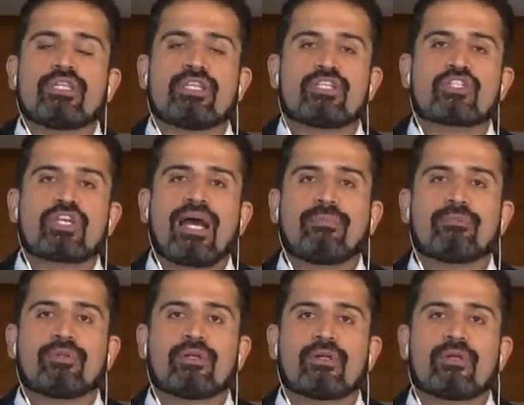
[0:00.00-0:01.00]
in this
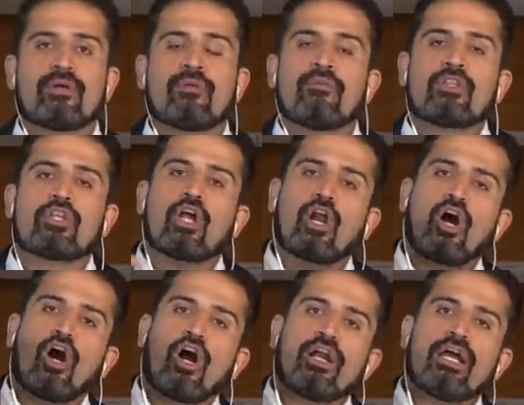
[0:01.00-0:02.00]
chapter, there
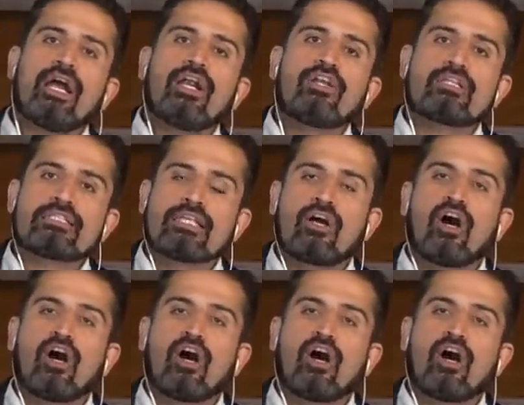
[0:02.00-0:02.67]
are areas that